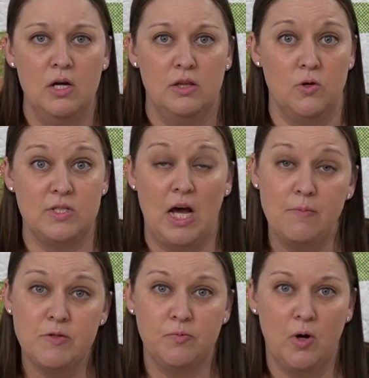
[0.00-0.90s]
those
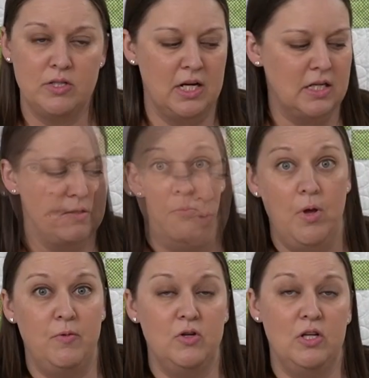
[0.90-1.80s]
types of projects.
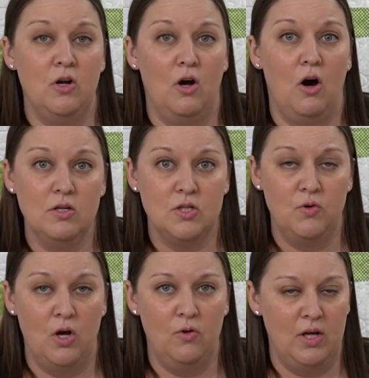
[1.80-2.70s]
Maybe you didn't also
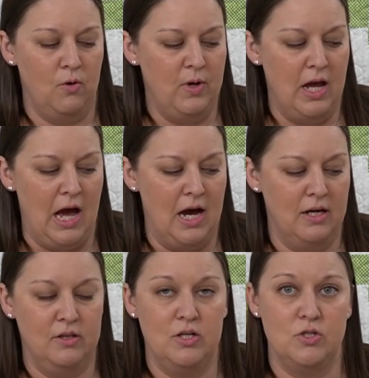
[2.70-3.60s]
know that we
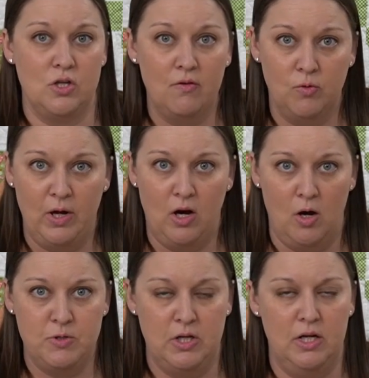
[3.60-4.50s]
had the Dissolve Away
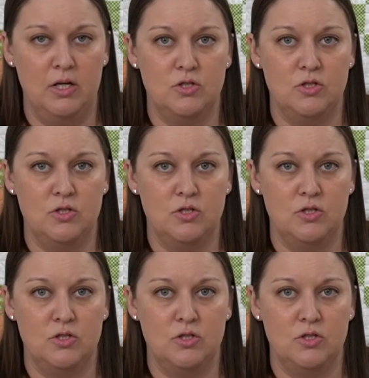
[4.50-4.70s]
option,